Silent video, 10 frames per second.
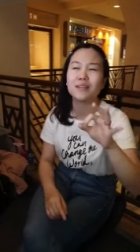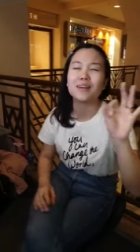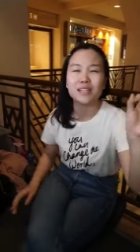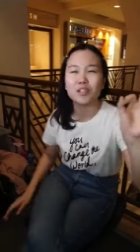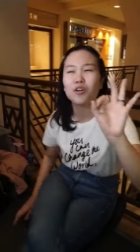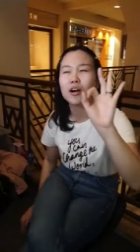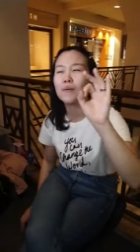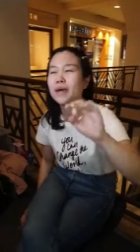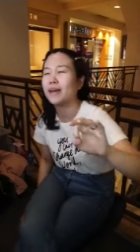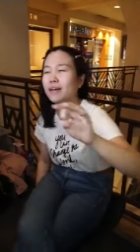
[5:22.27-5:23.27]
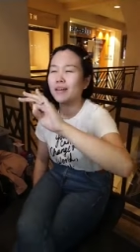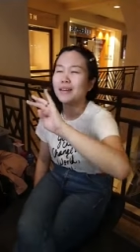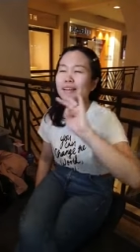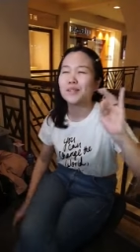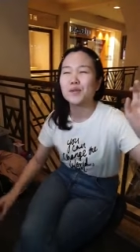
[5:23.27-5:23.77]
Napasad ako kagabi.
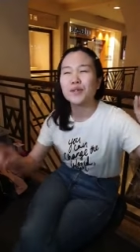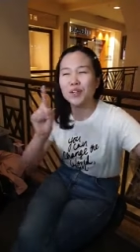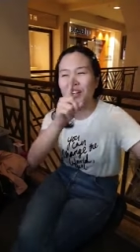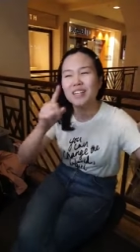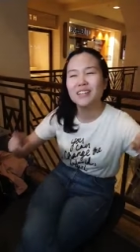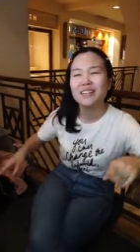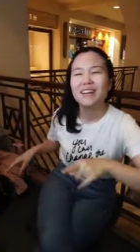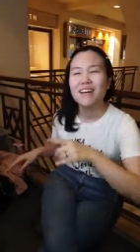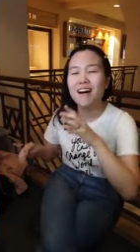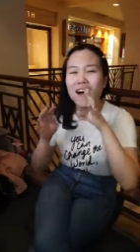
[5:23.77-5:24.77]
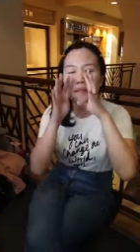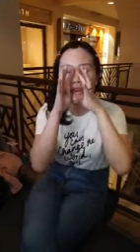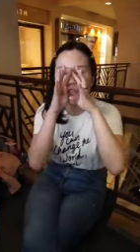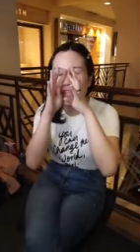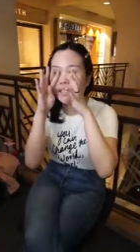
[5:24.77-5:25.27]
So yun, um,
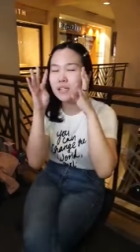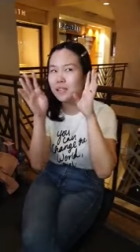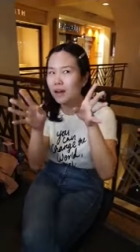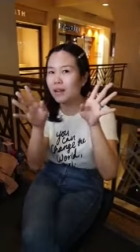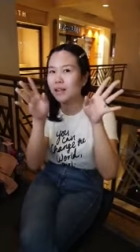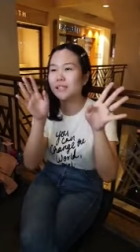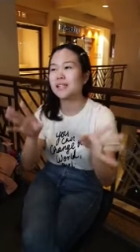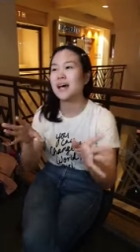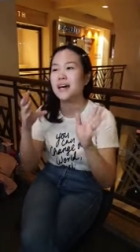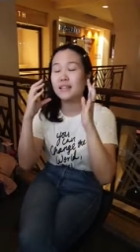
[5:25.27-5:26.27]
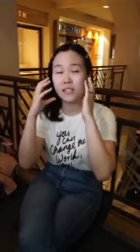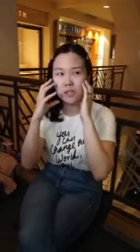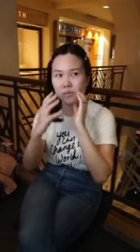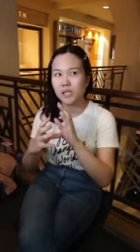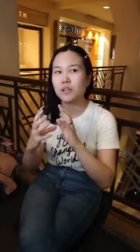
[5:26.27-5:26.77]
if your skin is dull and sad, this
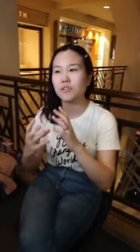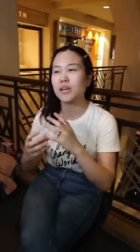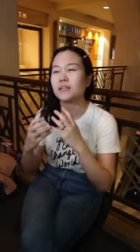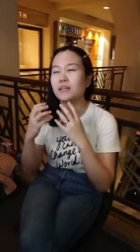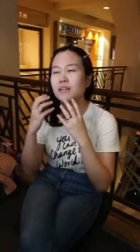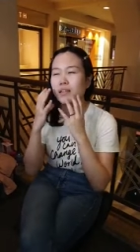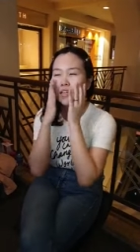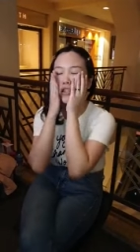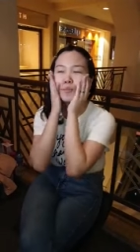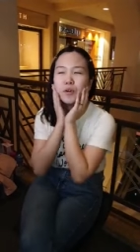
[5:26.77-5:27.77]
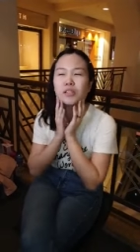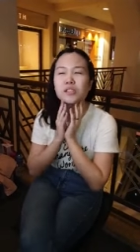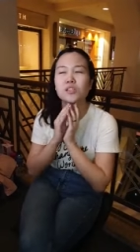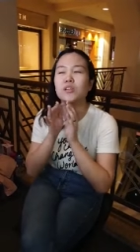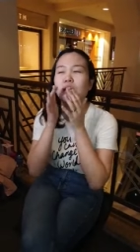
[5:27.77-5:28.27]
is a really great thing to put
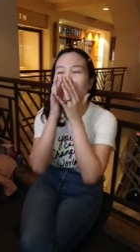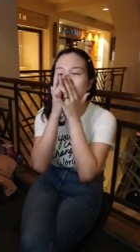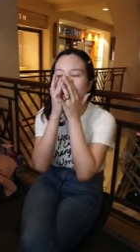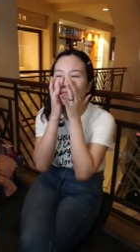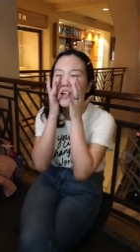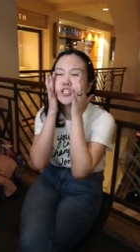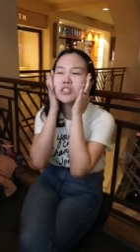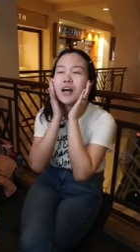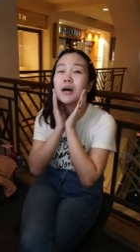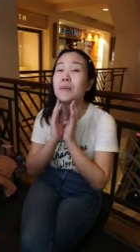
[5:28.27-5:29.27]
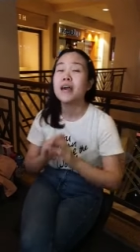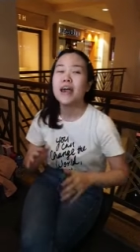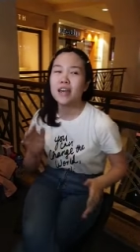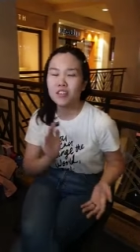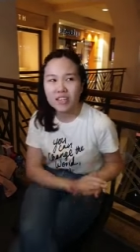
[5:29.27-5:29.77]
so that it gets freshened up.
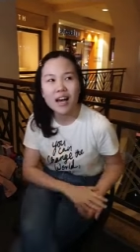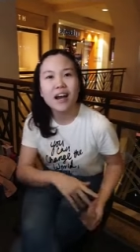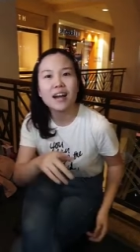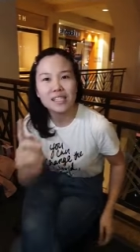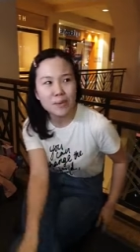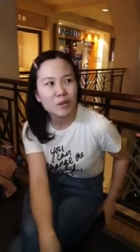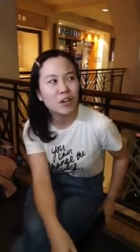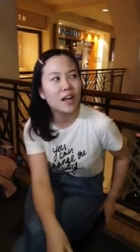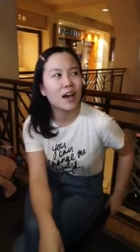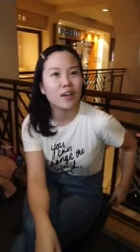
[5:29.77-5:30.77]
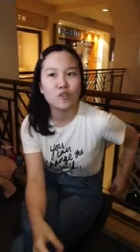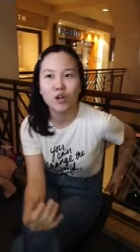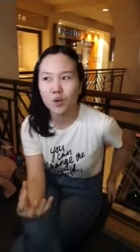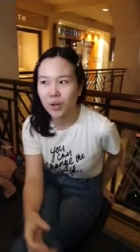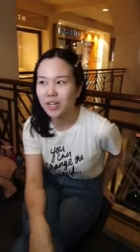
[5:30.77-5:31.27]
And yun na, kakasabi ko lang, if you
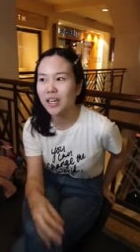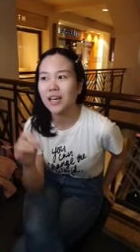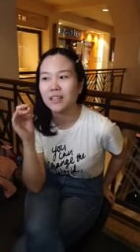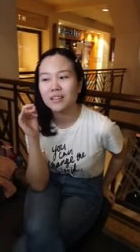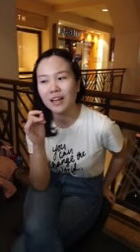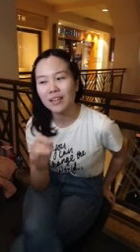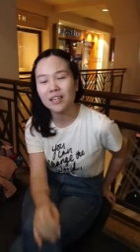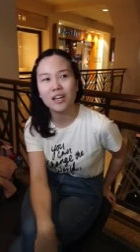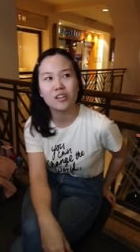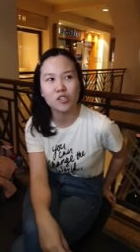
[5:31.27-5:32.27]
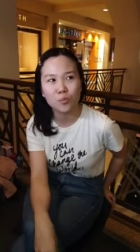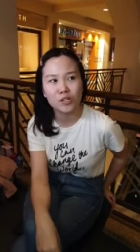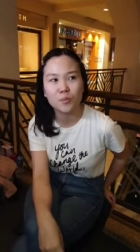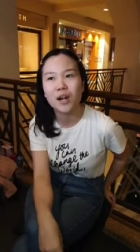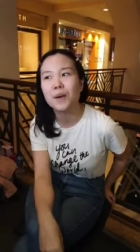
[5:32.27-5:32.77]
are working and nagdaan kayo ng
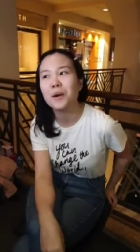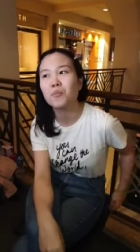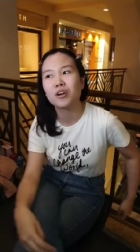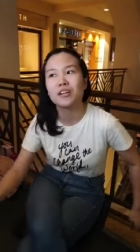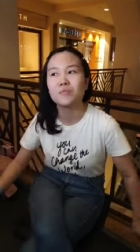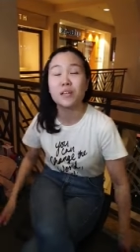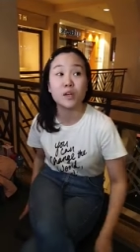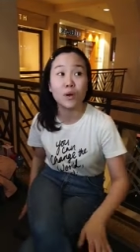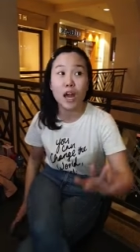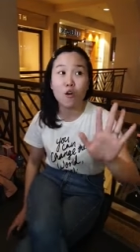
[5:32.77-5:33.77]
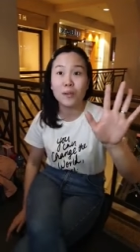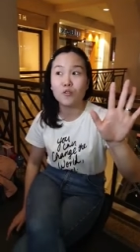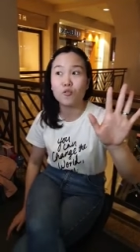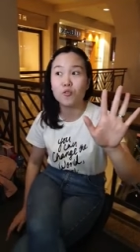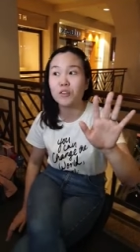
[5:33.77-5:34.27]
sobrang-sobrang habang morning meeting, wala akong
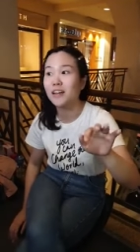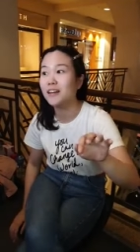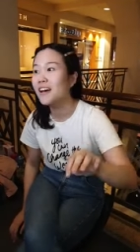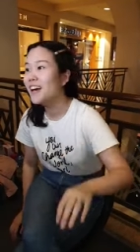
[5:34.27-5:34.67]
pinaghuhugutan.